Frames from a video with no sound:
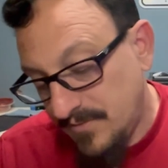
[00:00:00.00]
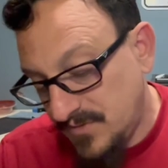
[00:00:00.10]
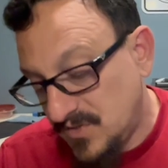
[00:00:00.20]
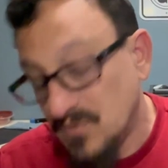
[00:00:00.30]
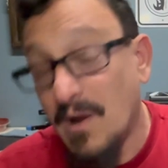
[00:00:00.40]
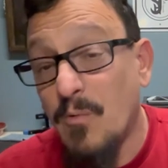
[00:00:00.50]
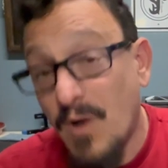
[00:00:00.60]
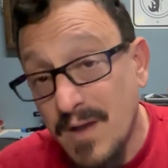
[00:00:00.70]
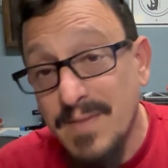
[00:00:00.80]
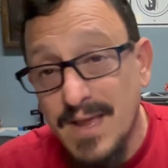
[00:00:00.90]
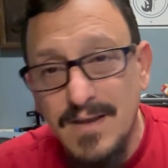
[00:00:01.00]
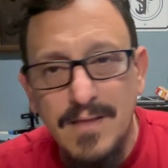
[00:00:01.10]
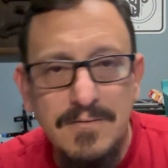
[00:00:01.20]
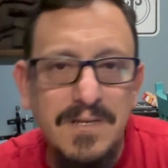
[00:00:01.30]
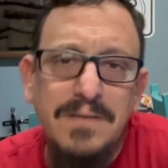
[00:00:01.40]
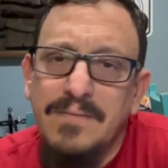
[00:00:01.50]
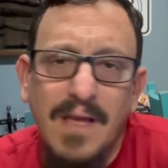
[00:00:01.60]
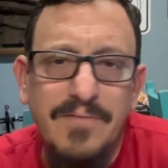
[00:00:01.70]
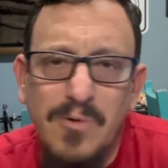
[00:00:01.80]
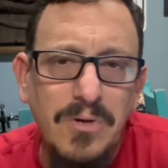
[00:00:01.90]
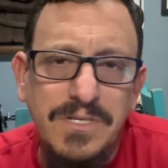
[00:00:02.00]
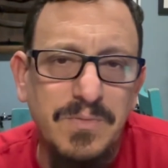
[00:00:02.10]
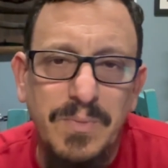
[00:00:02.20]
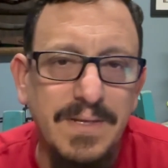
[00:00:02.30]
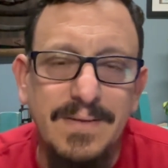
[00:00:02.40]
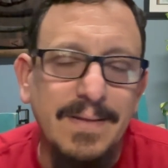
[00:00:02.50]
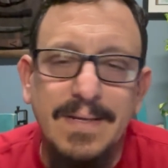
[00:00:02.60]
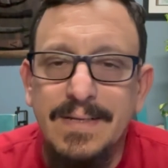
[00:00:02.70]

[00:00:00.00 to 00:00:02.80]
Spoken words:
Do I want to make another one? Yeah, of course. But